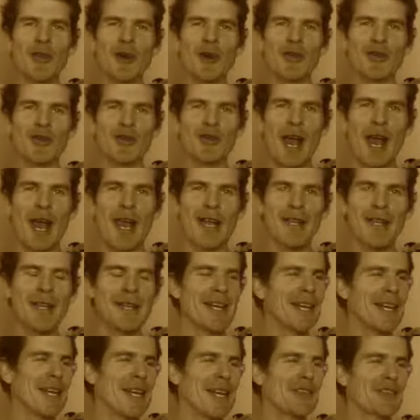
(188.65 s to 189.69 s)
I
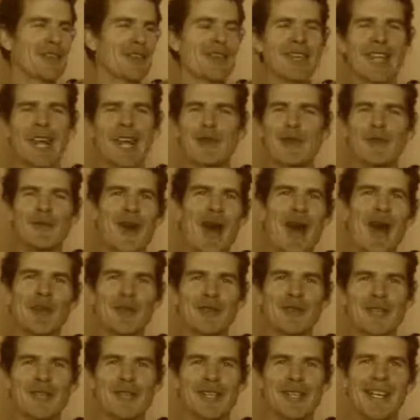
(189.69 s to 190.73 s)
train is to get
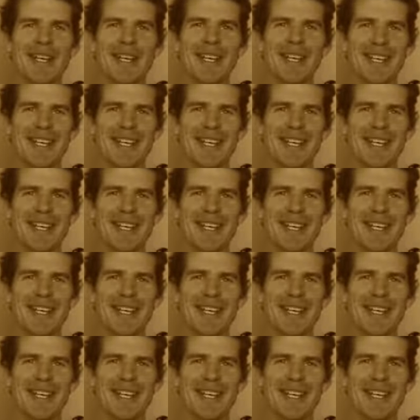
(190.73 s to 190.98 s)
faster.